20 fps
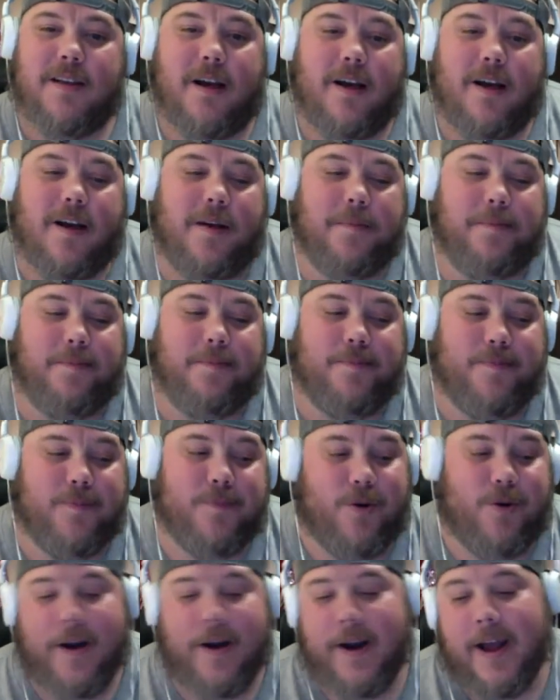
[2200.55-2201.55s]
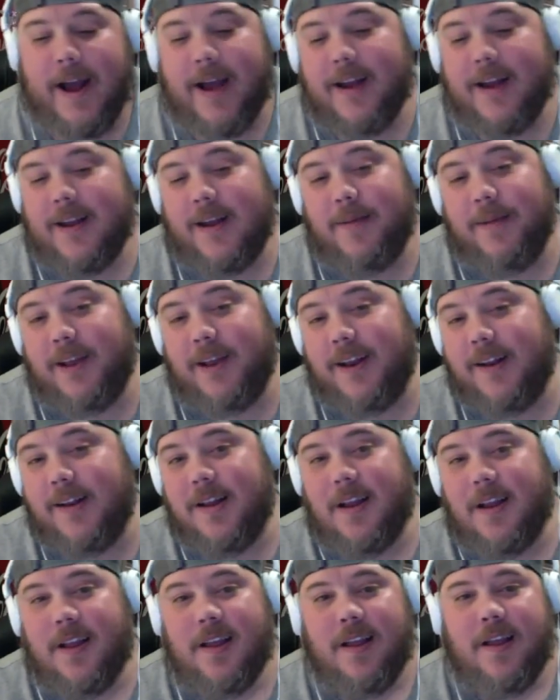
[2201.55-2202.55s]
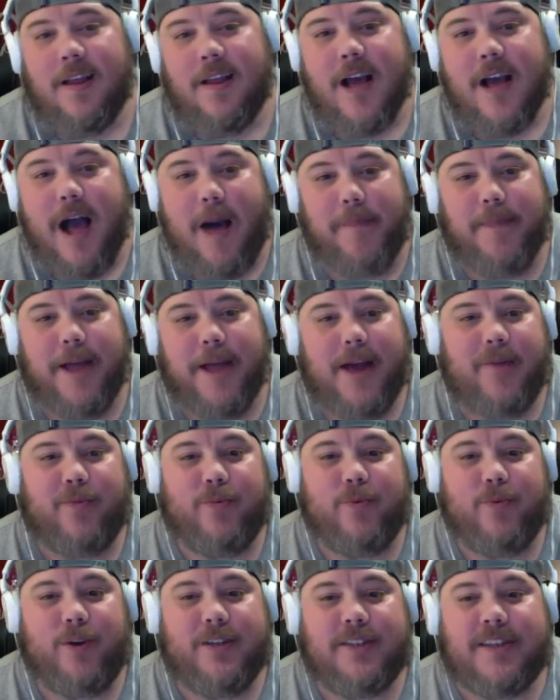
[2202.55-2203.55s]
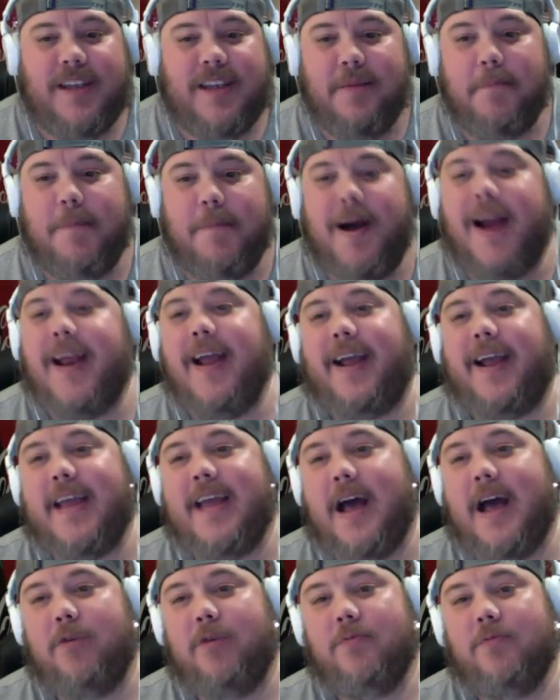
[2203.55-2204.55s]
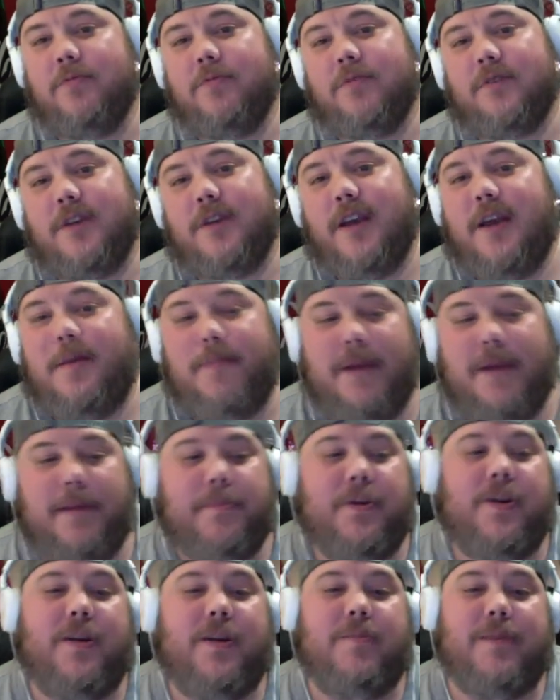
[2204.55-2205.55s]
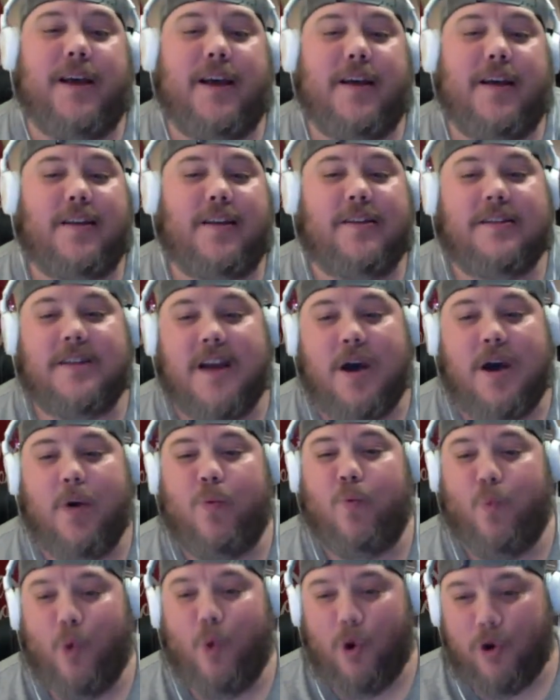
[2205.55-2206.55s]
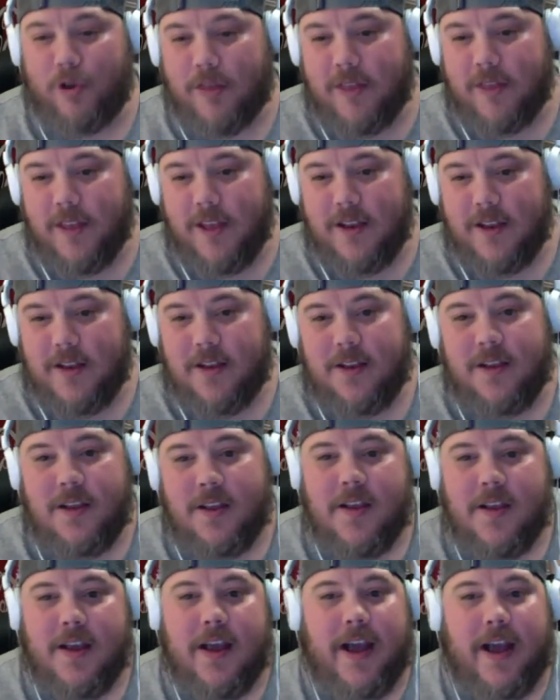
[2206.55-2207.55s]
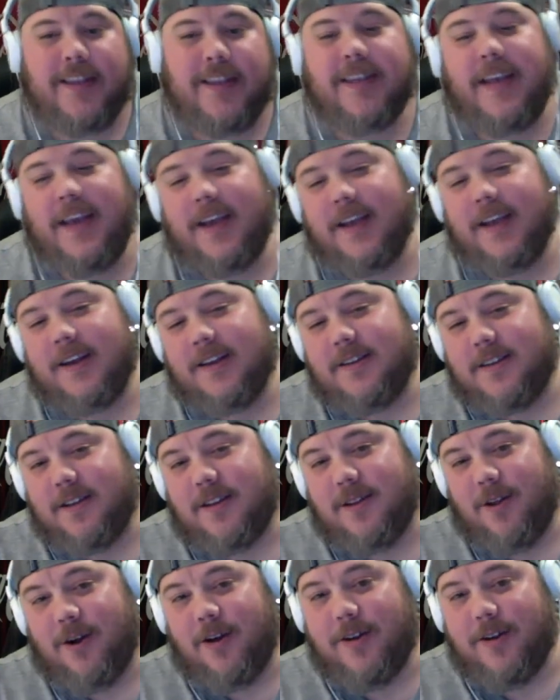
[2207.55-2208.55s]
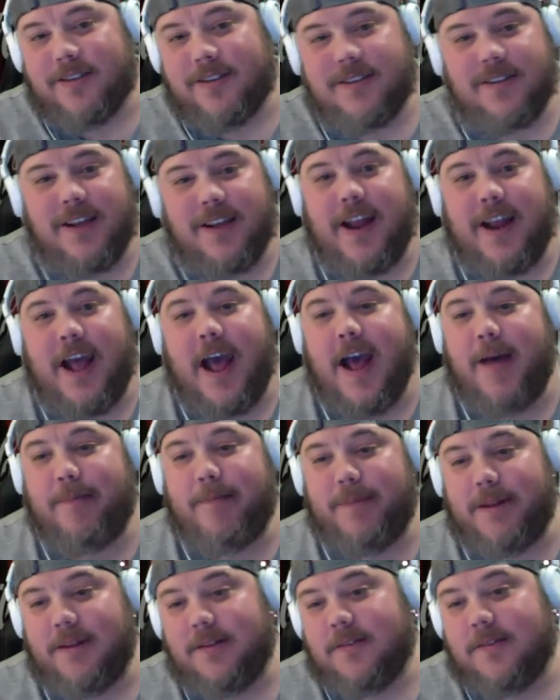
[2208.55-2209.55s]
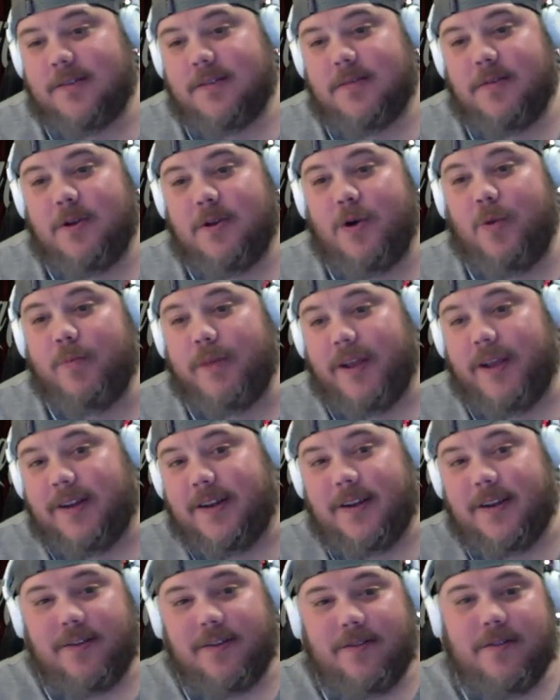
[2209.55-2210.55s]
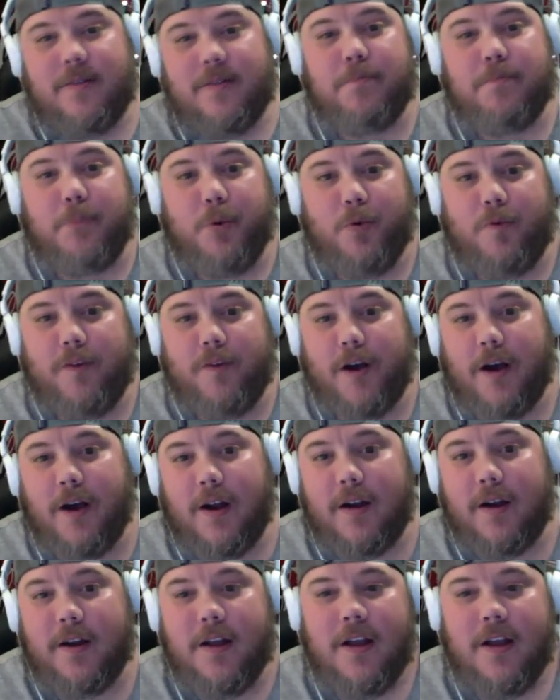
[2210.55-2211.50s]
Or not. I mean, I'm not risking my account to get my money back. It's not worth it. I take it as a loss. It happens. No big deal. Move on.